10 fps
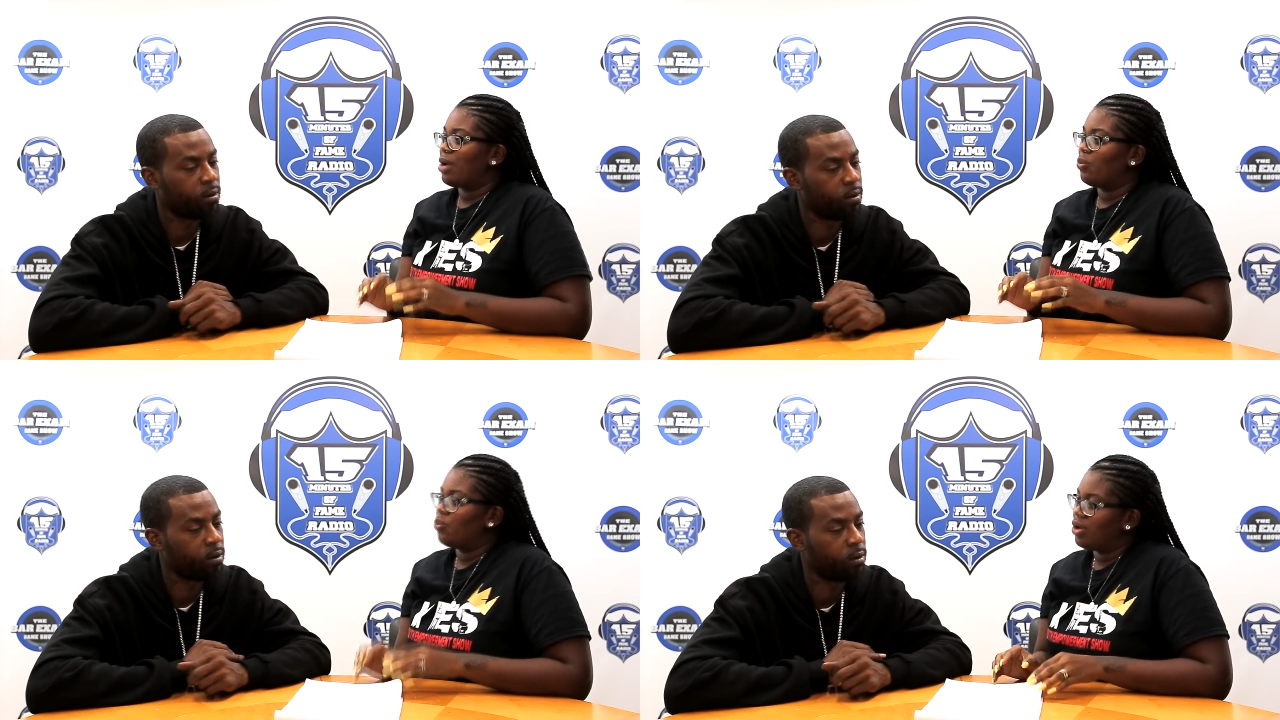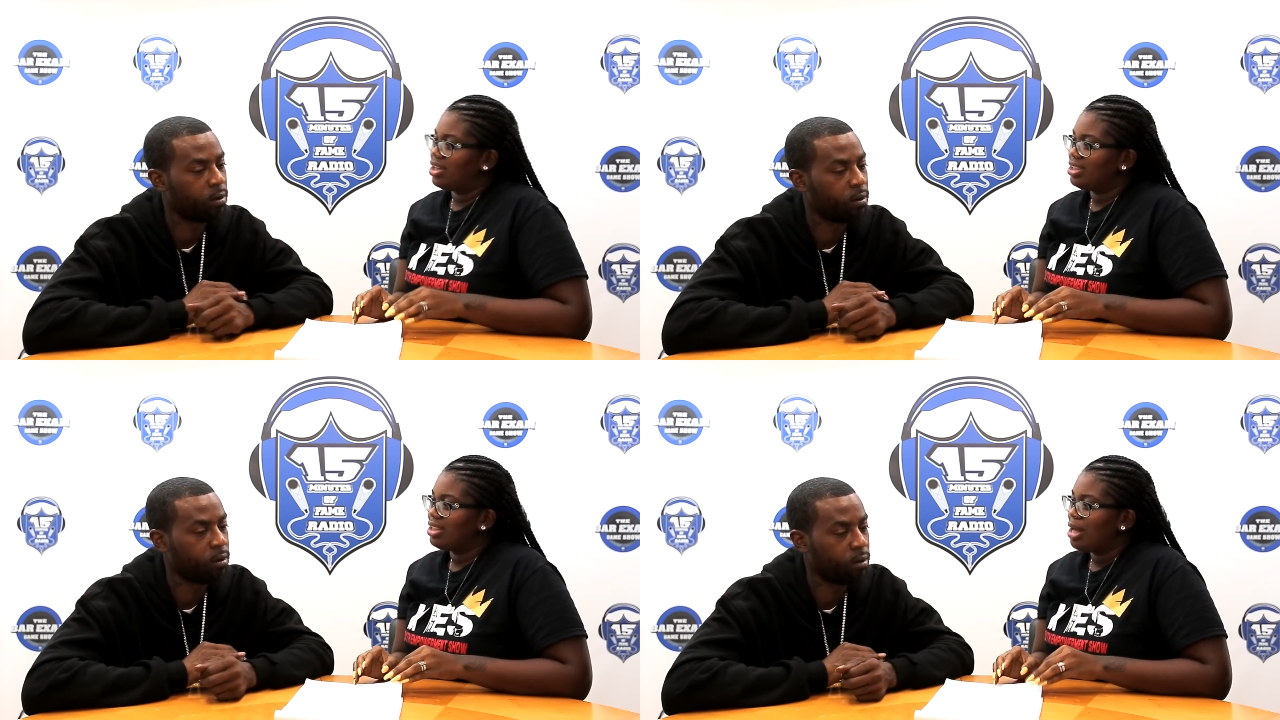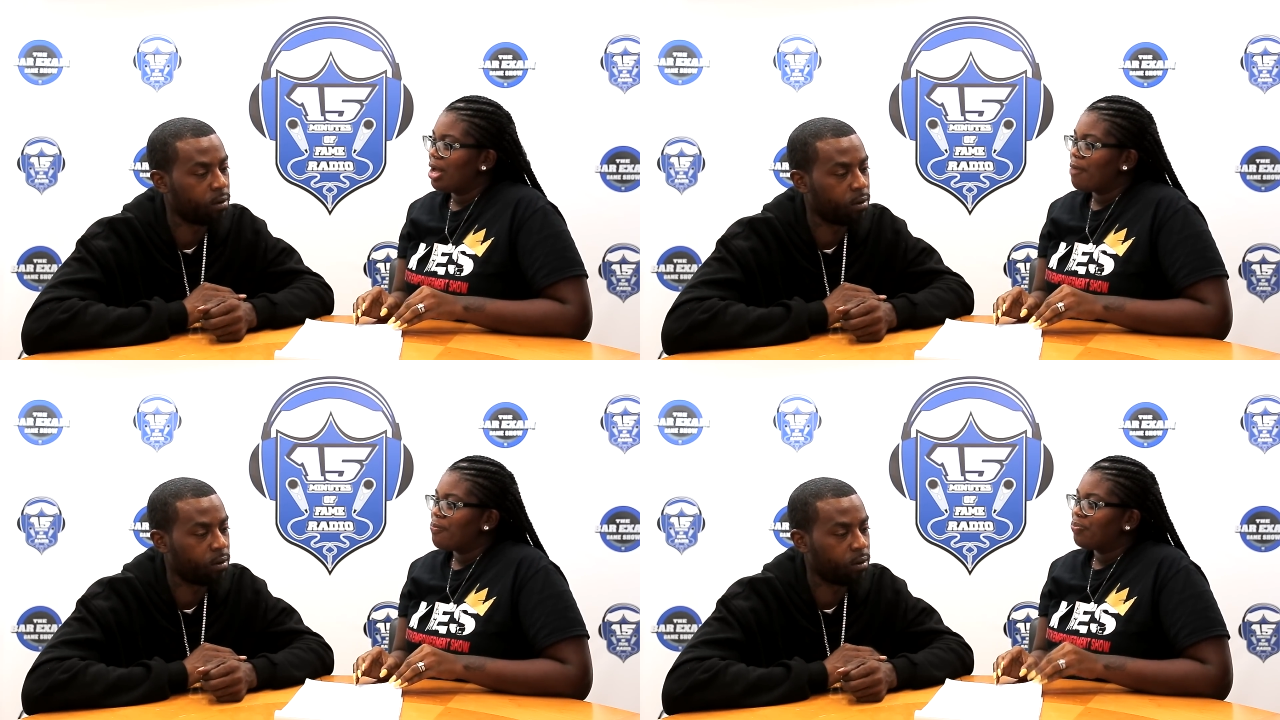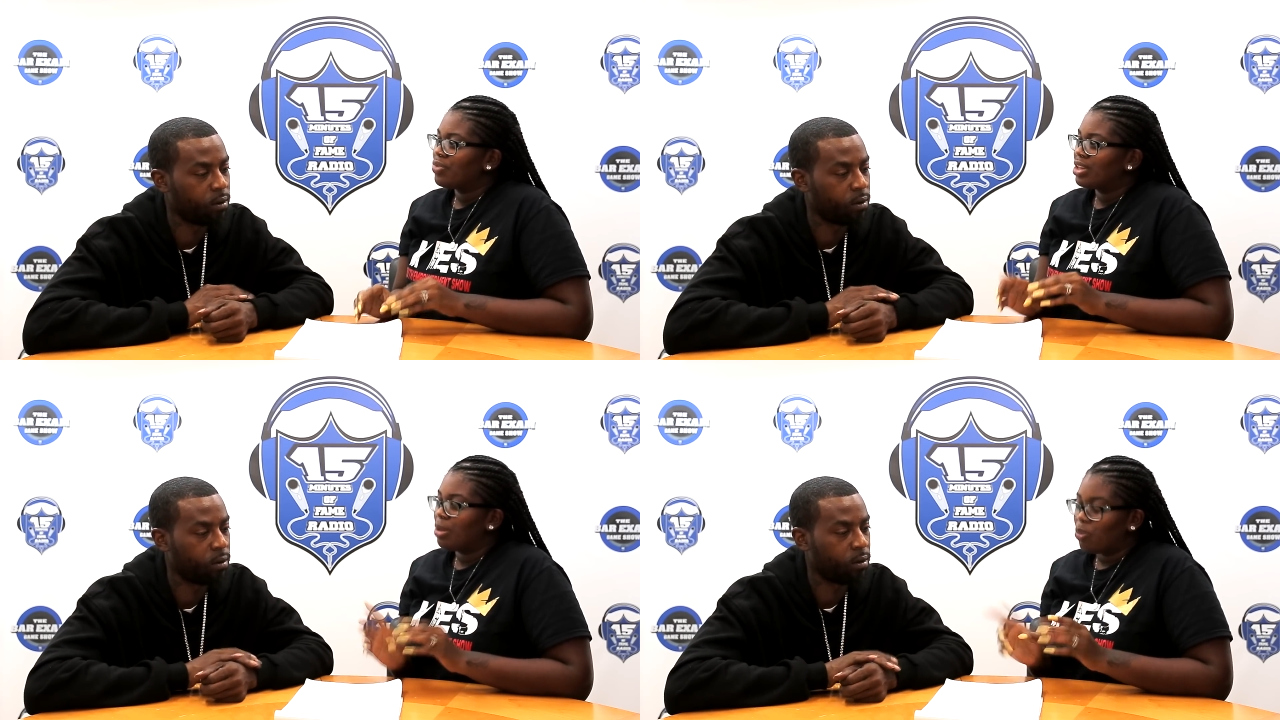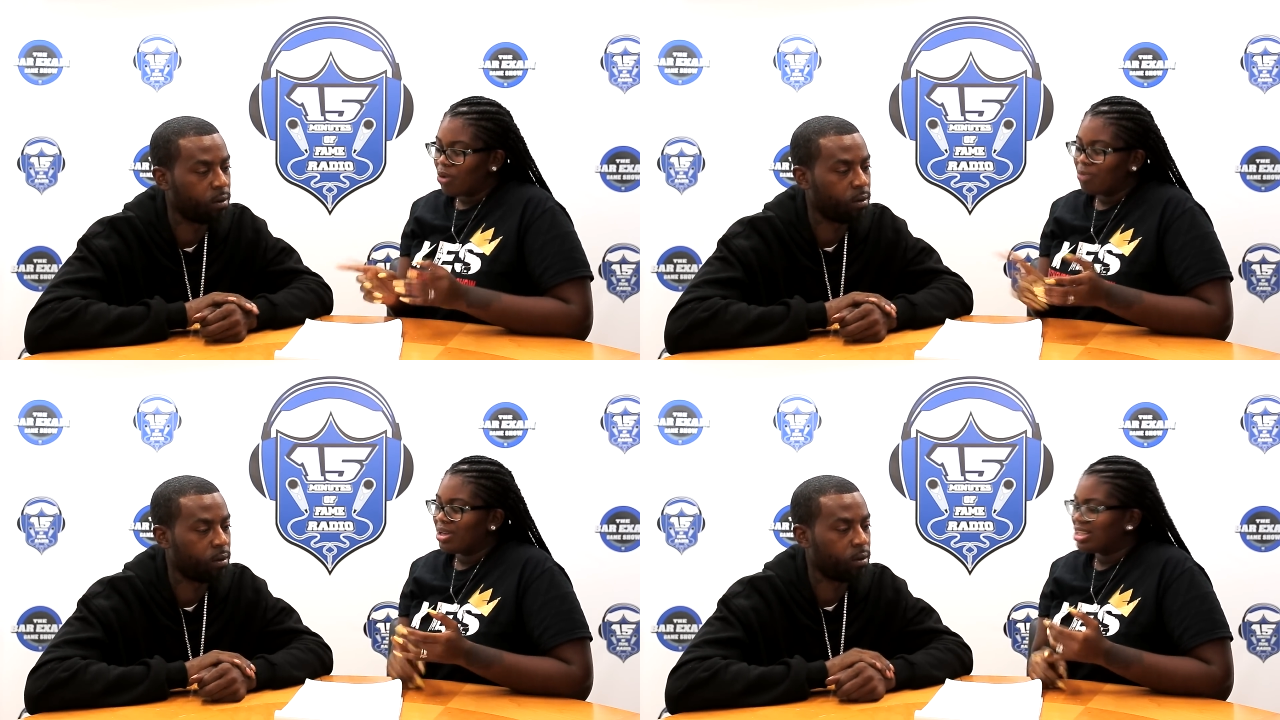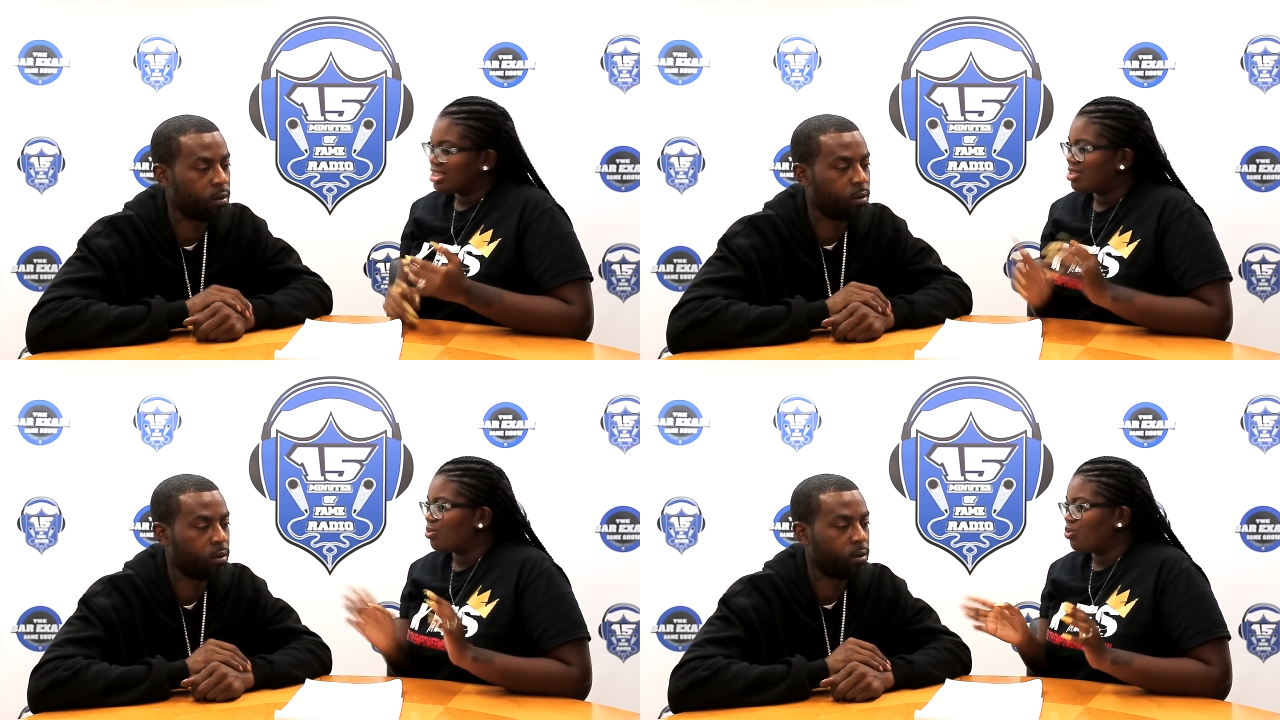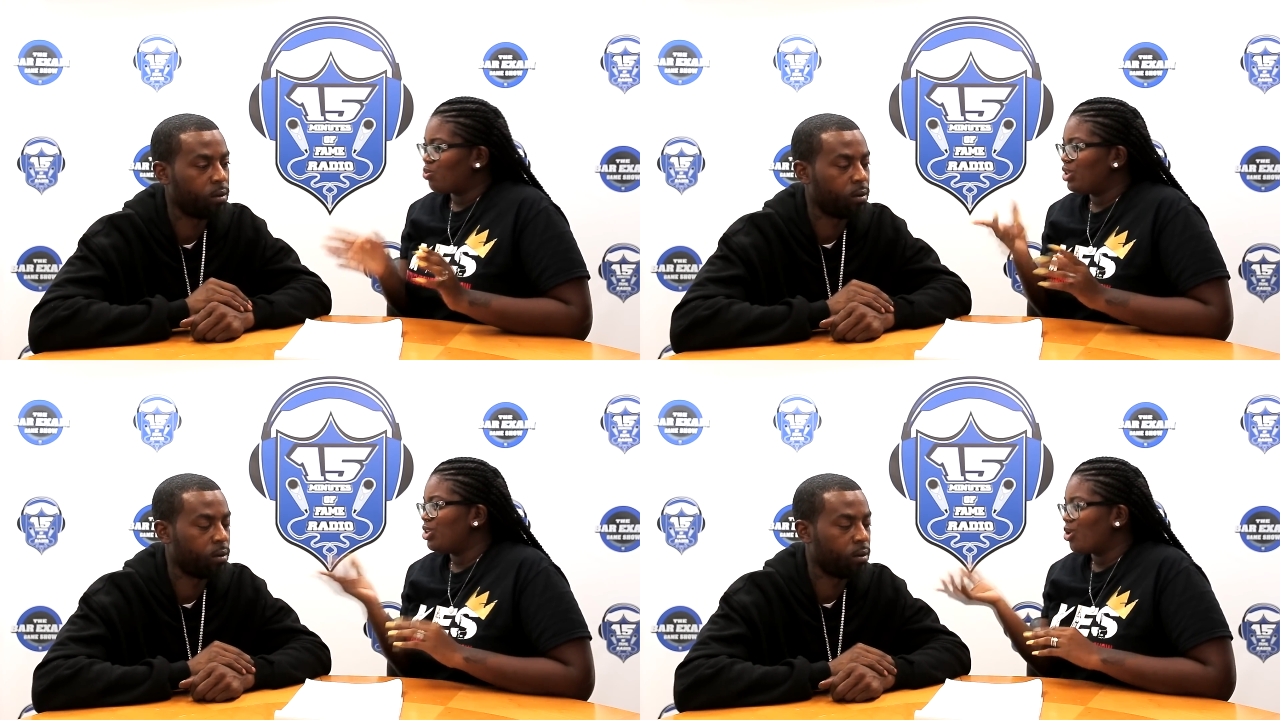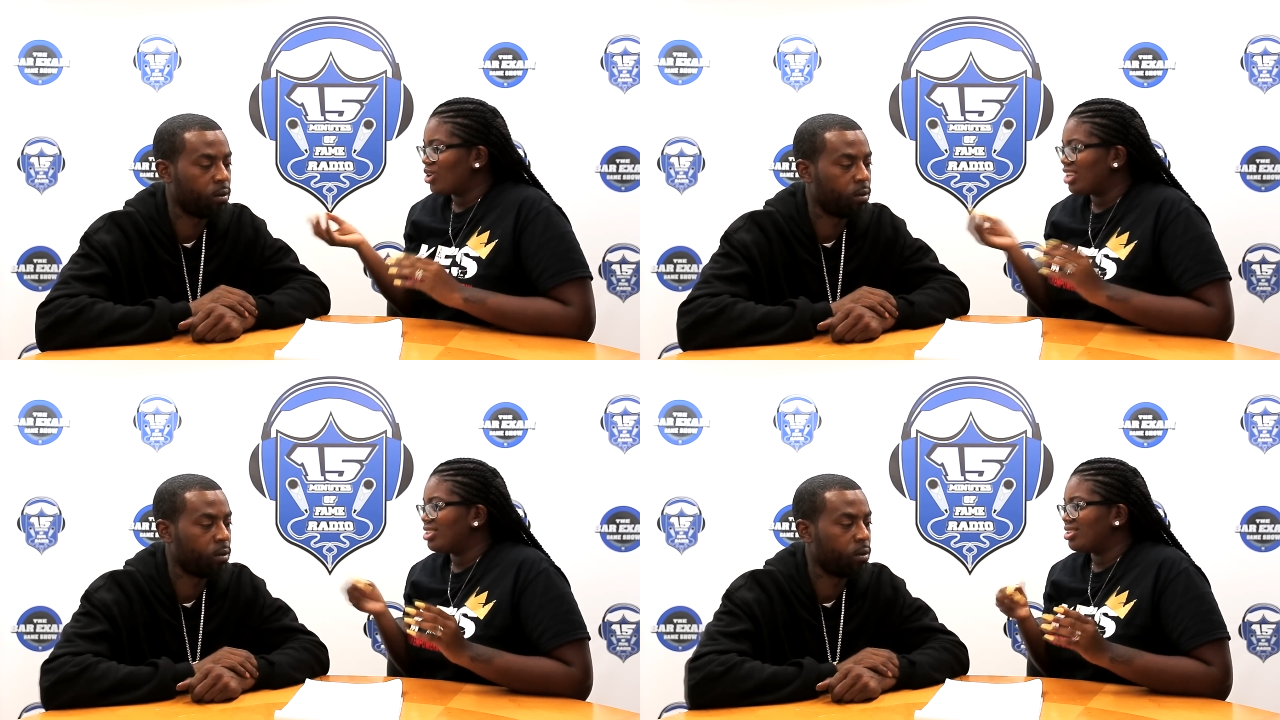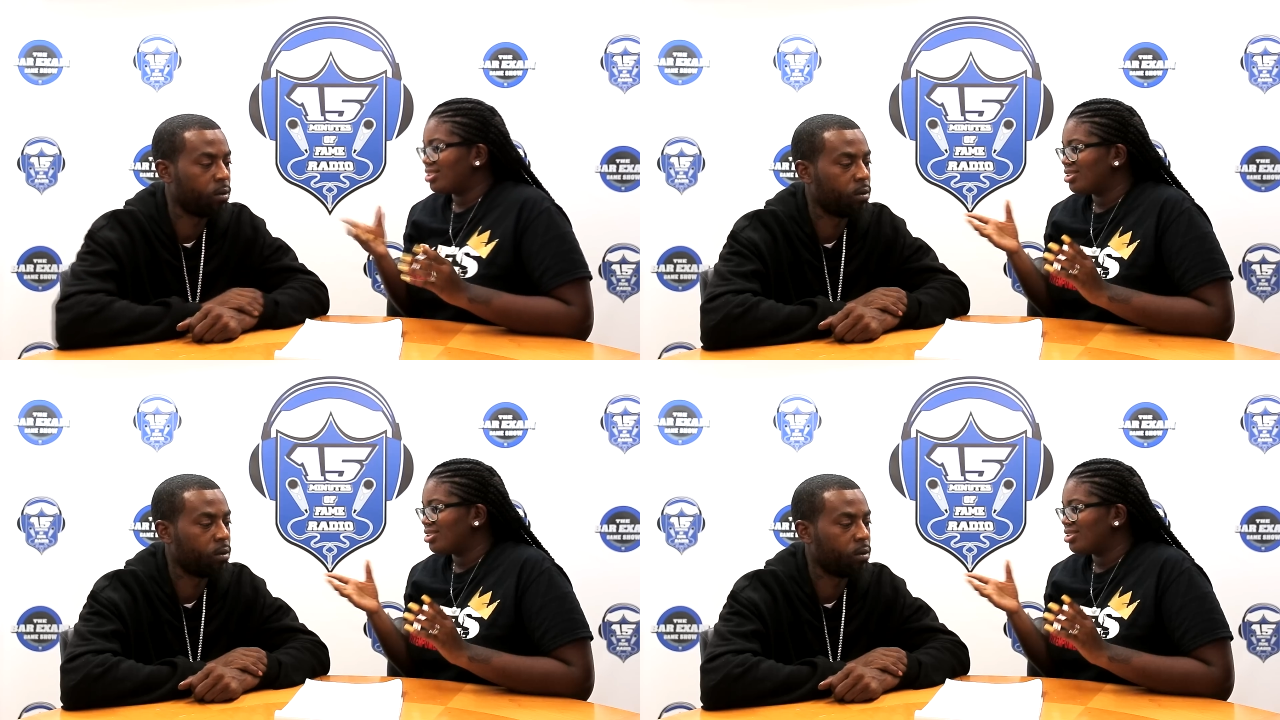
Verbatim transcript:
Speaker 1: round one. Number one, because we know that,